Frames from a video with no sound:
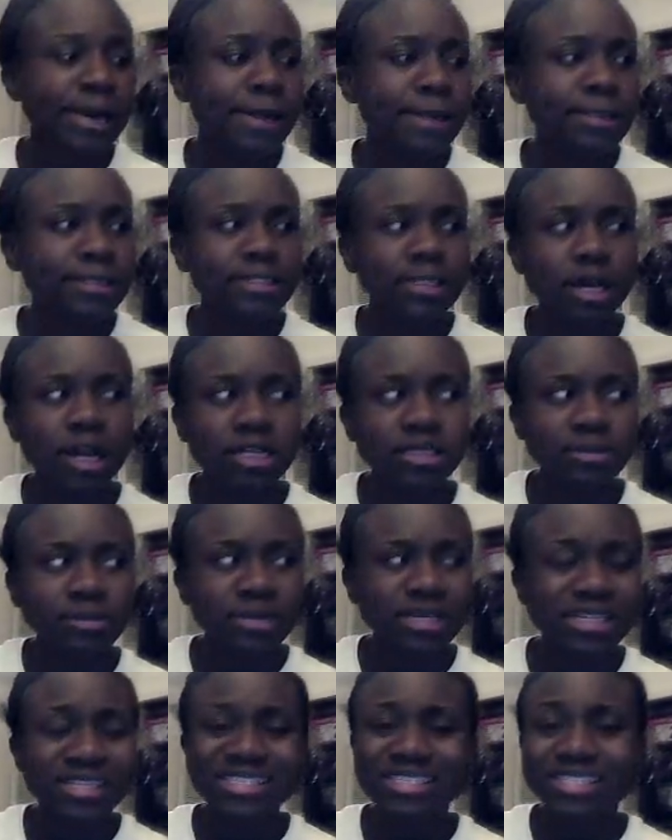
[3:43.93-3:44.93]
This cost
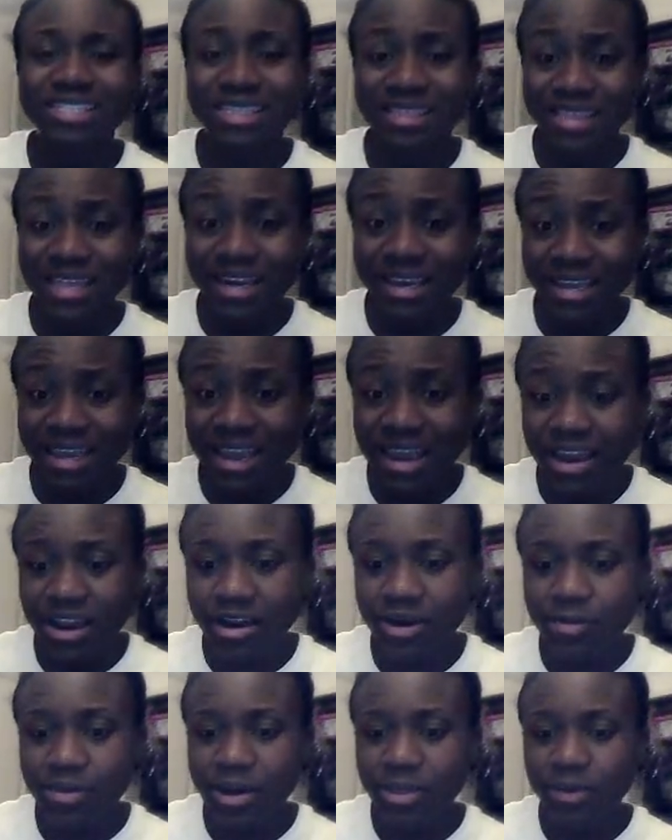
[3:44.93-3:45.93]
me, it's synthetic
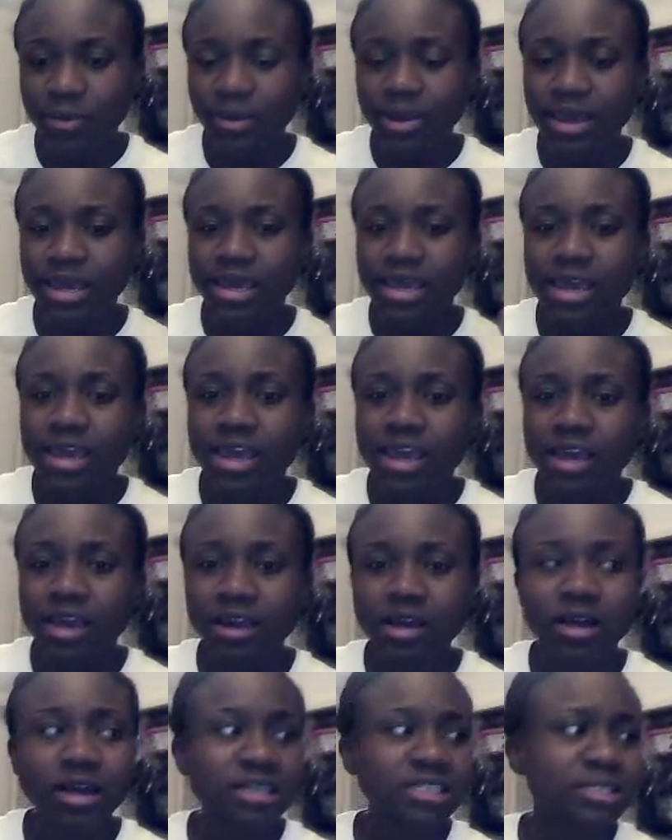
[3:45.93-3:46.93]
hair, by the way.
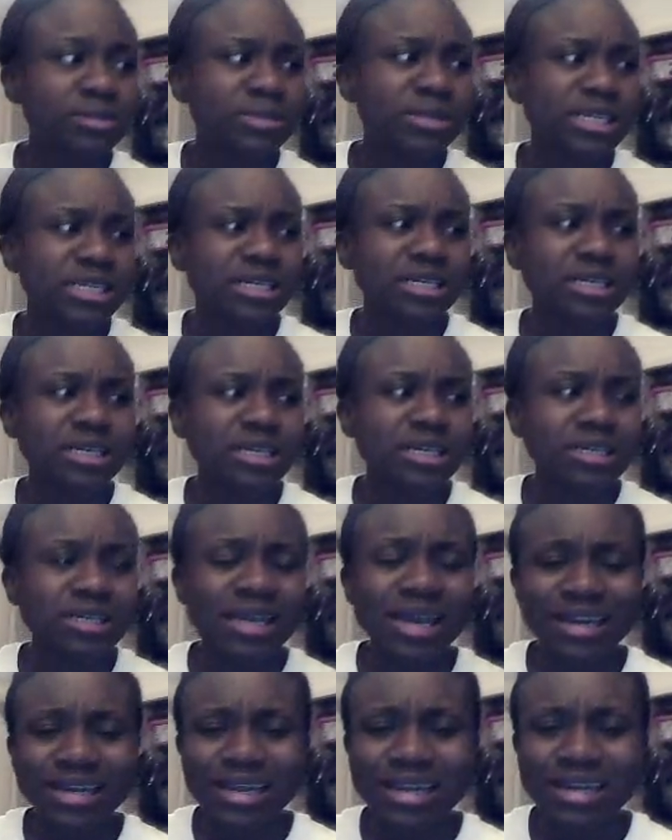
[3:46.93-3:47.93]
It cost me
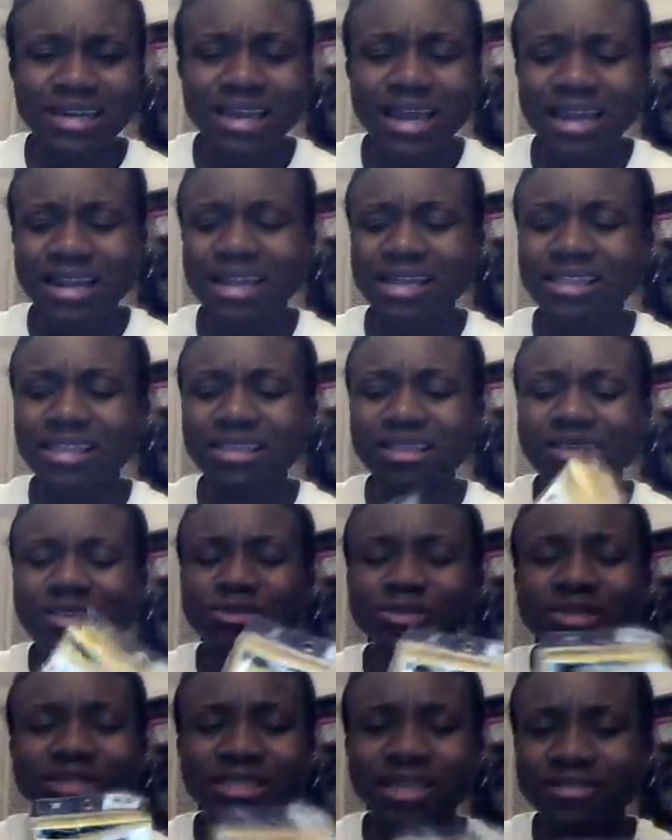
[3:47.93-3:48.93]
$9.99. I think
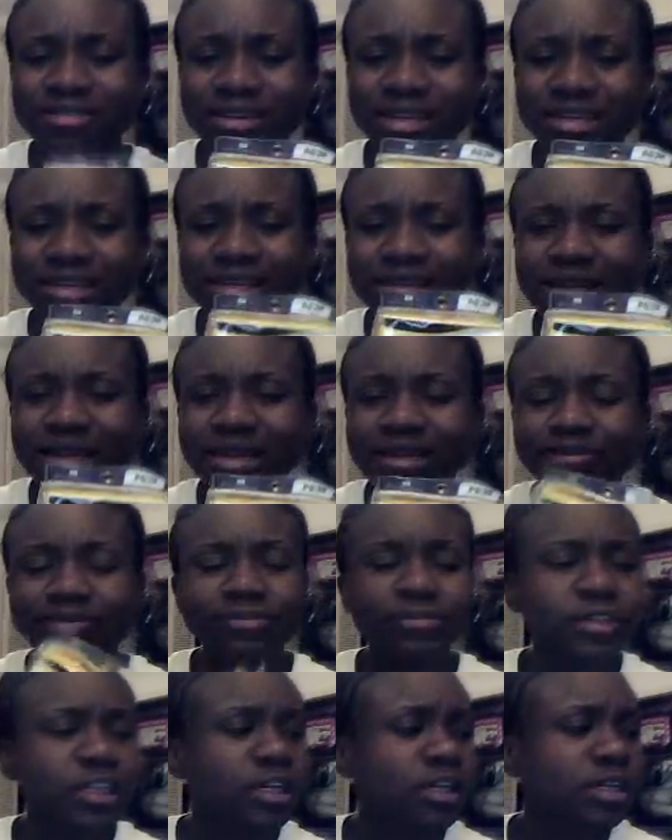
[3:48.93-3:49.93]
this was $7.99,
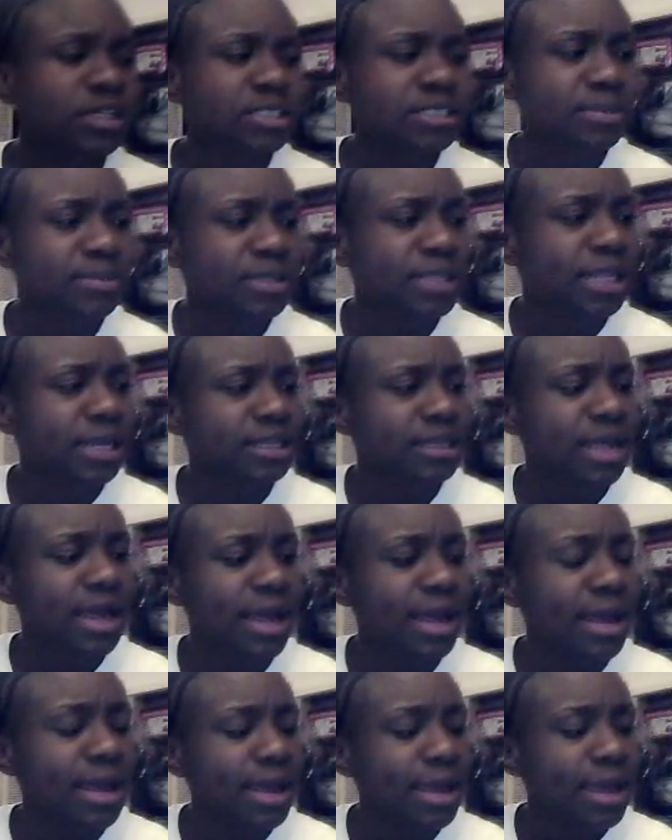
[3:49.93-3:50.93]
something like
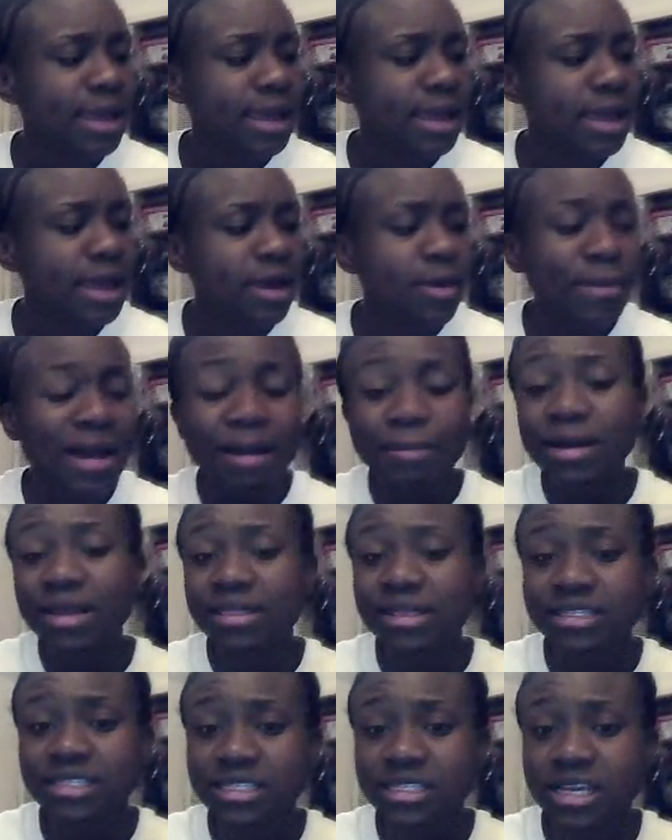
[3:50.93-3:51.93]
that. I
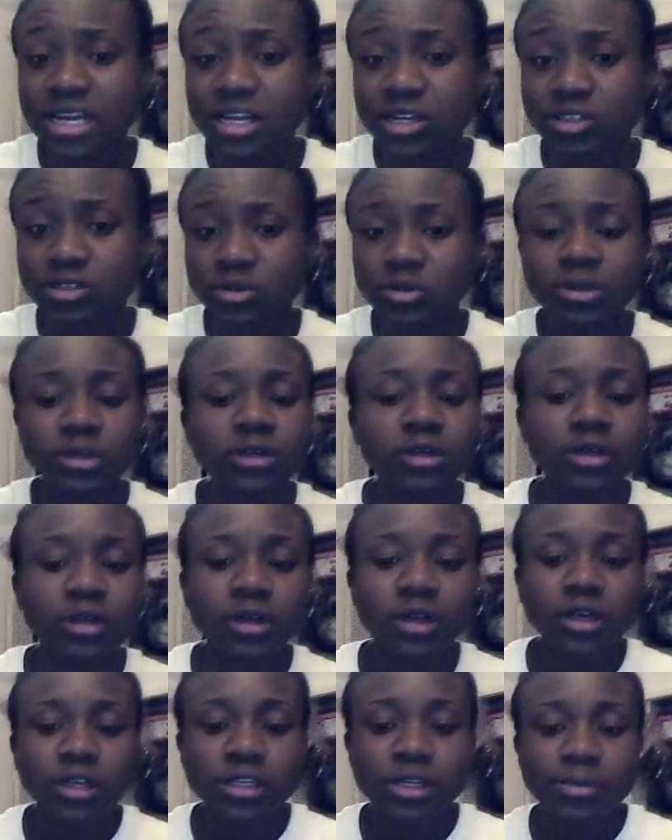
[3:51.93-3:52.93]
bought this at the hair store,
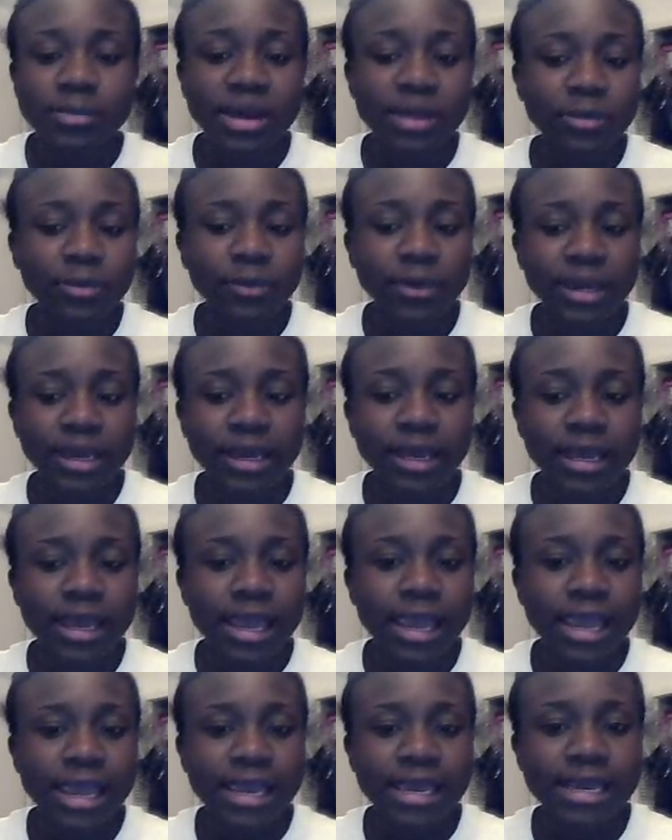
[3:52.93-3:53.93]
by the way.
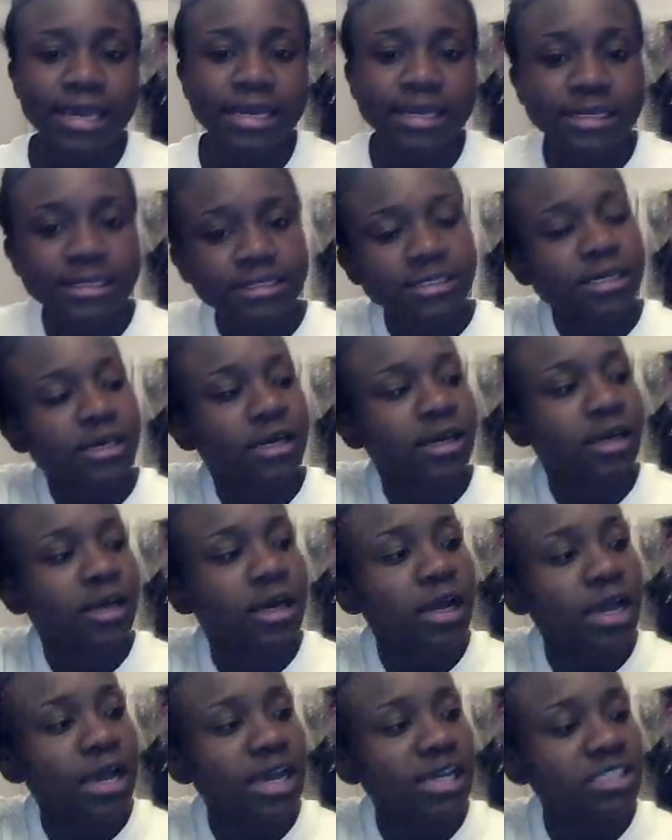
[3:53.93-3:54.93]
And
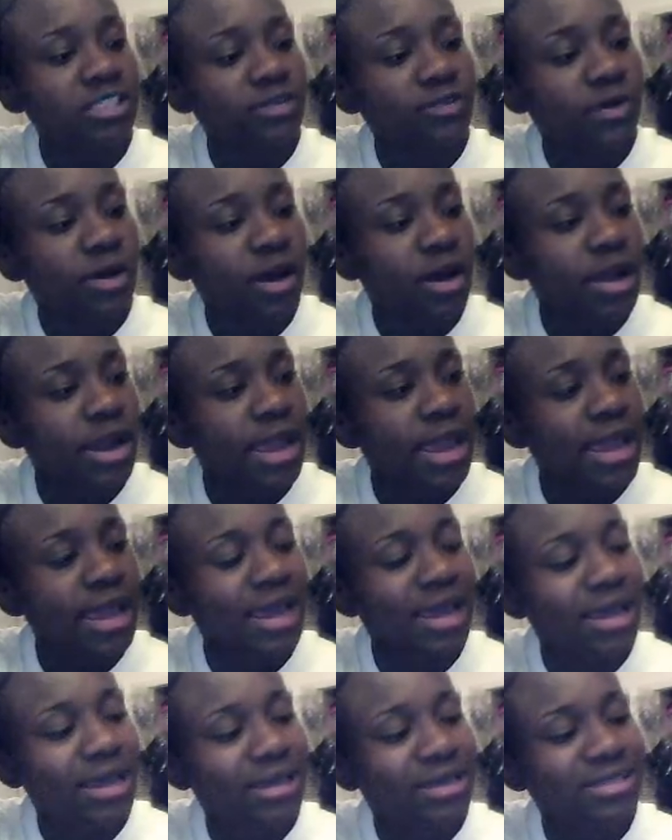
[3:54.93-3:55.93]
as far
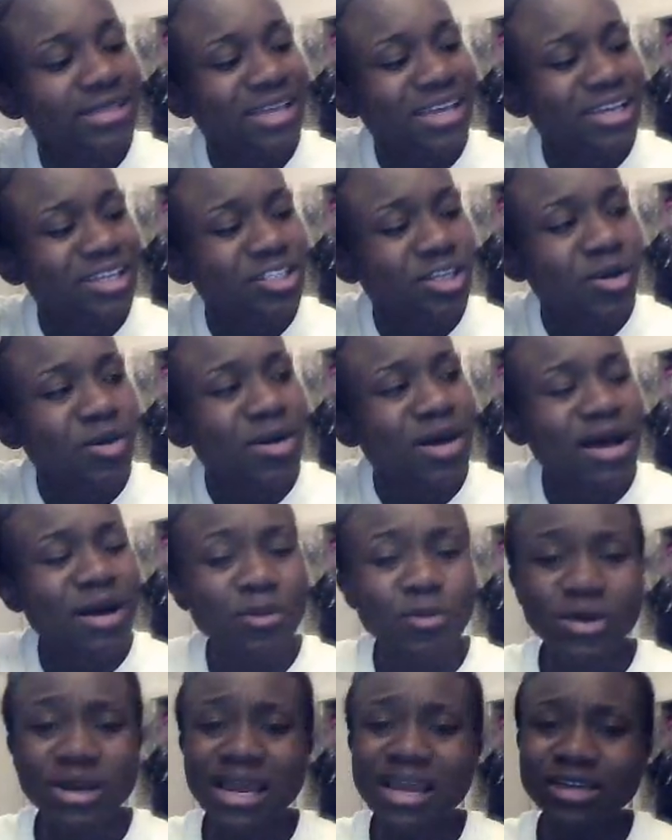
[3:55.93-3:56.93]
as, so
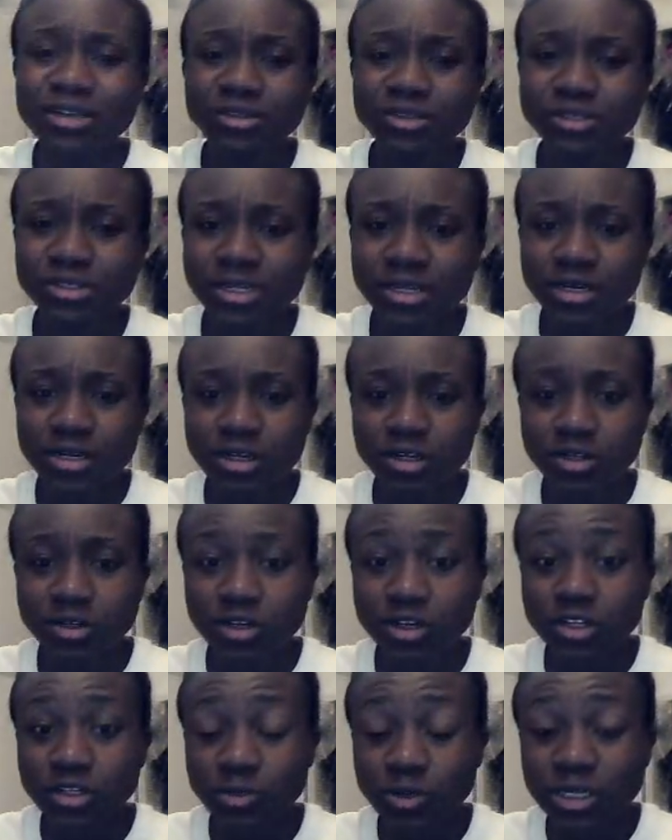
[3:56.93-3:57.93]
when I
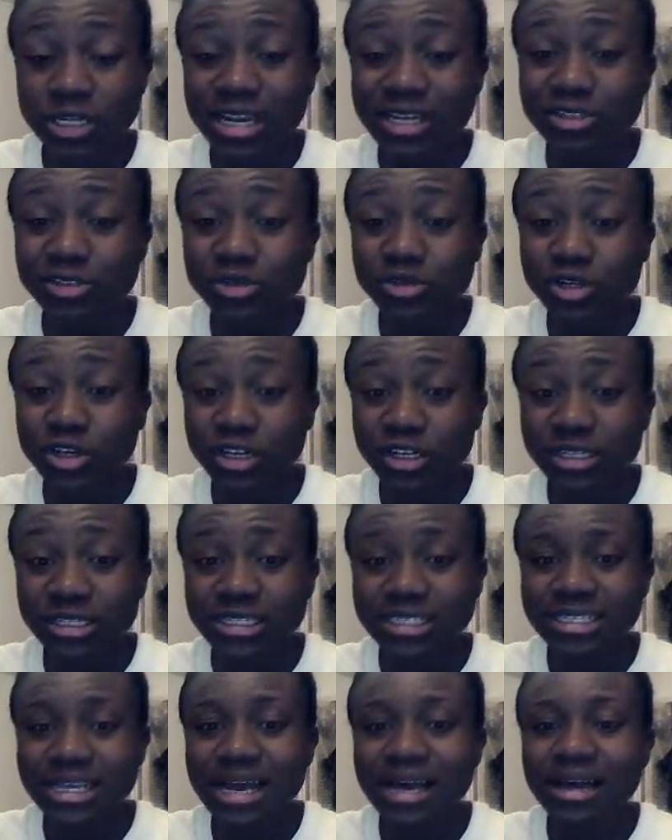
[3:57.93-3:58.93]
do
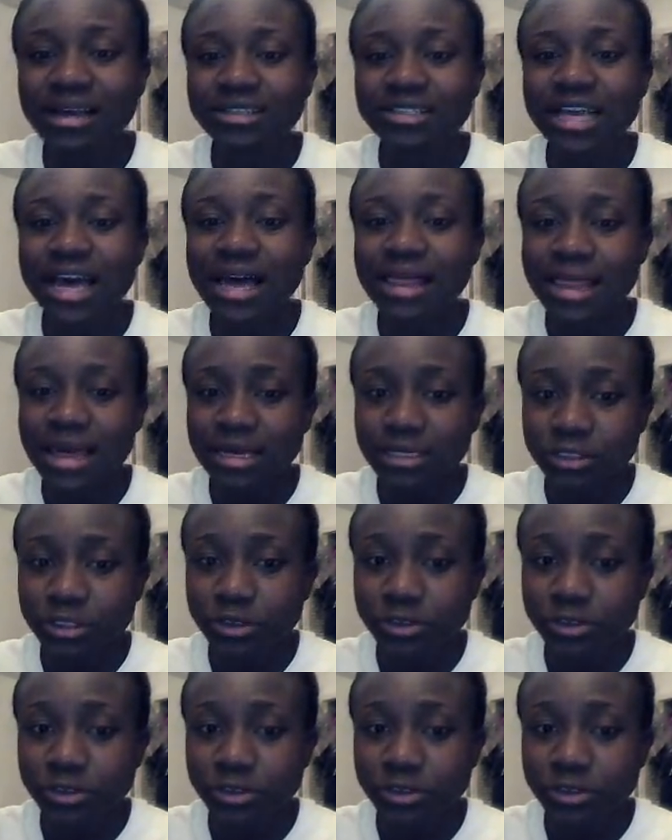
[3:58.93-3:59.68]
curly styles, I like